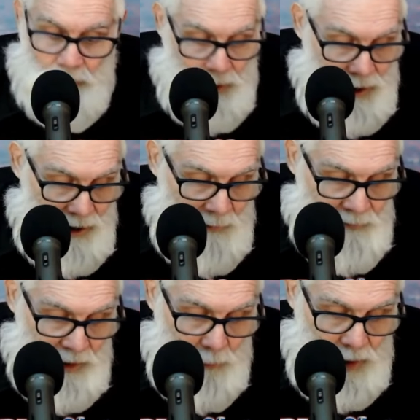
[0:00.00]
uh,
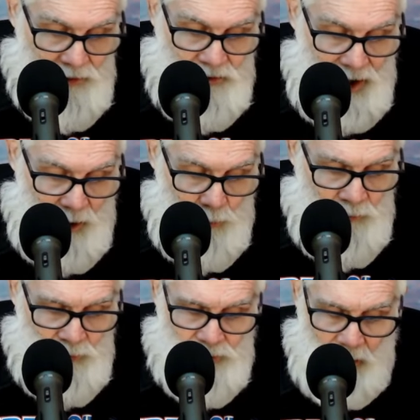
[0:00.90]
runs out.
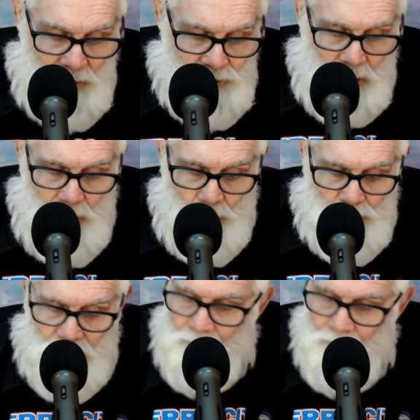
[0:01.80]
Rufus R. Jones,